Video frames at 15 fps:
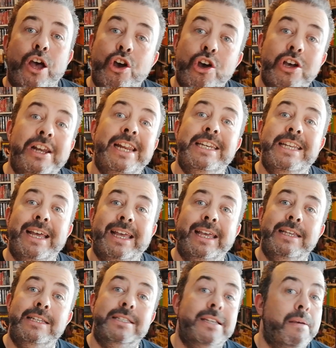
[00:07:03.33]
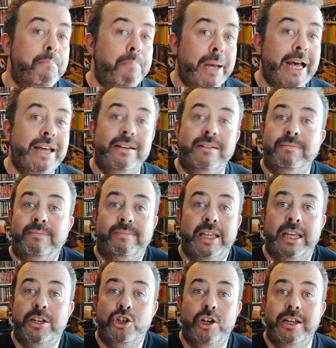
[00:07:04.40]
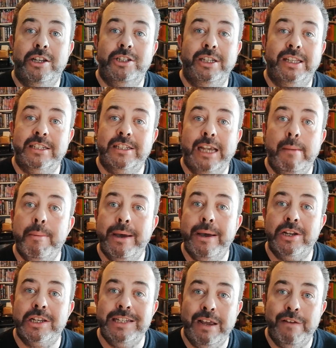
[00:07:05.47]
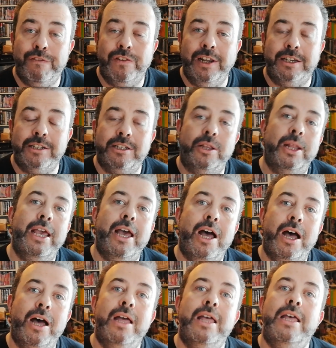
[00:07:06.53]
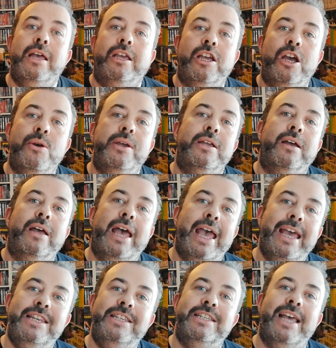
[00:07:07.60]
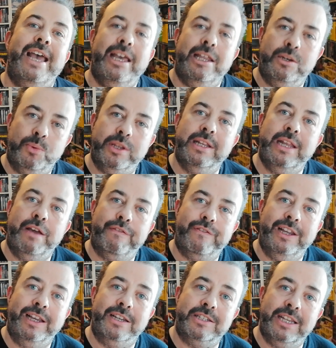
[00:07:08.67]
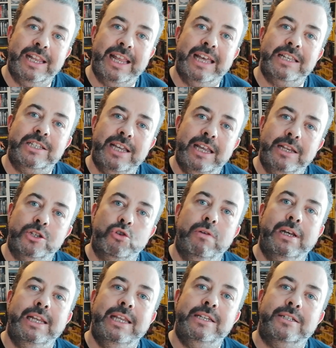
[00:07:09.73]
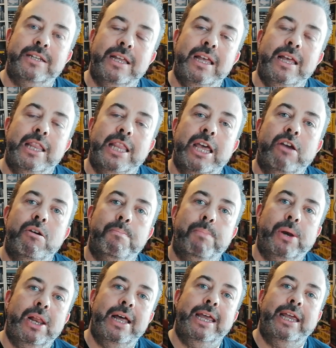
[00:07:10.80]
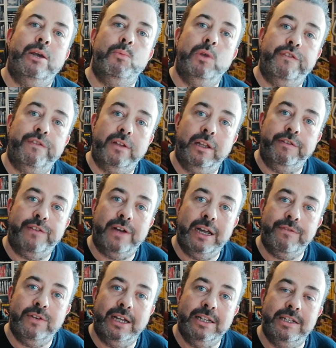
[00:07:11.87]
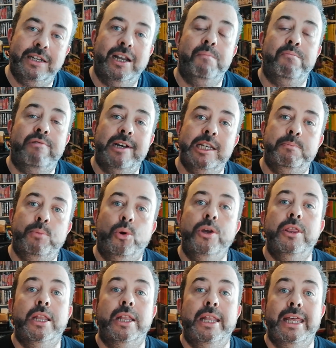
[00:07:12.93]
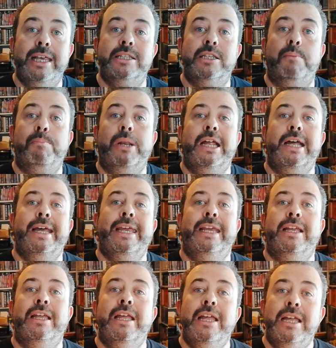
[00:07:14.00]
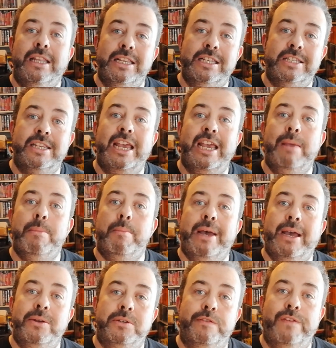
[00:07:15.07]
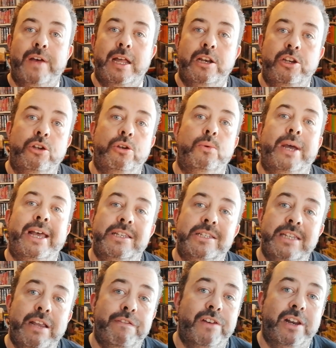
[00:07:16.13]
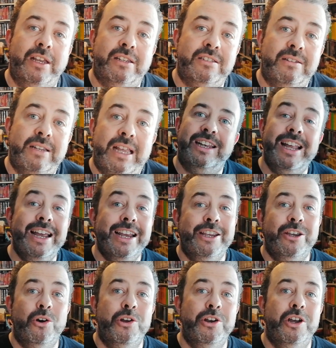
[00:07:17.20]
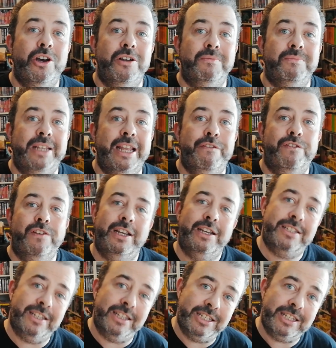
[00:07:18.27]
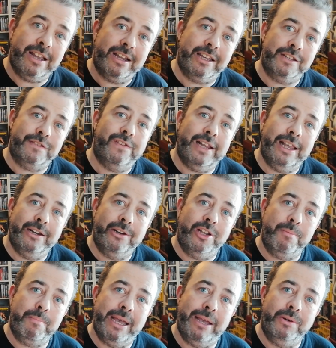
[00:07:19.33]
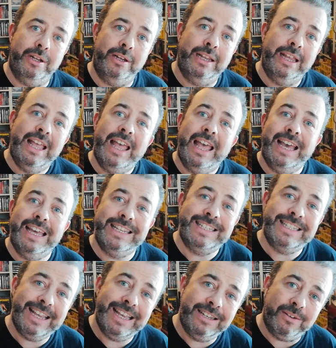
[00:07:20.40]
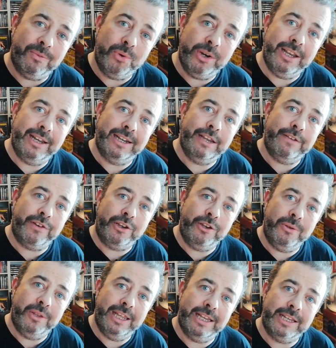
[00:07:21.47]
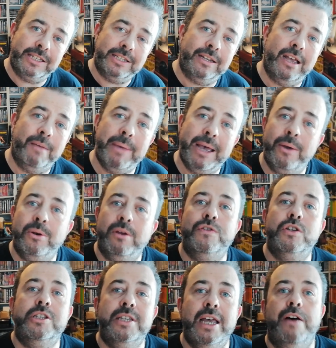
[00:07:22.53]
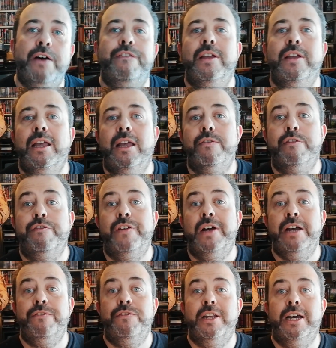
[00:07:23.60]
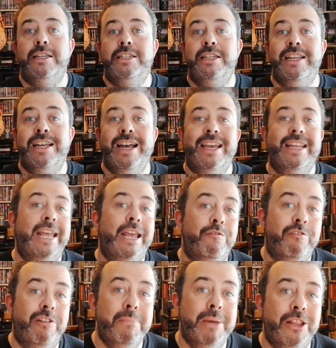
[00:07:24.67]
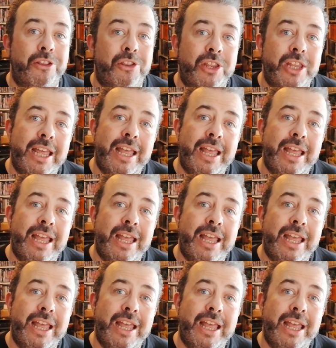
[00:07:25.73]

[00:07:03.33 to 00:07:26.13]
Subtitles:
Early days, but they're charging the same amount as Netflix, so they are going head to head with Netflix in that sense, or at least they're implying with a $5.99 price point that they're supplying the same amount of value as Netflix. Like it or not, Netflix has stuck its flag on a mountain and said, we are giving you this amount of stuff for $5.99 every month.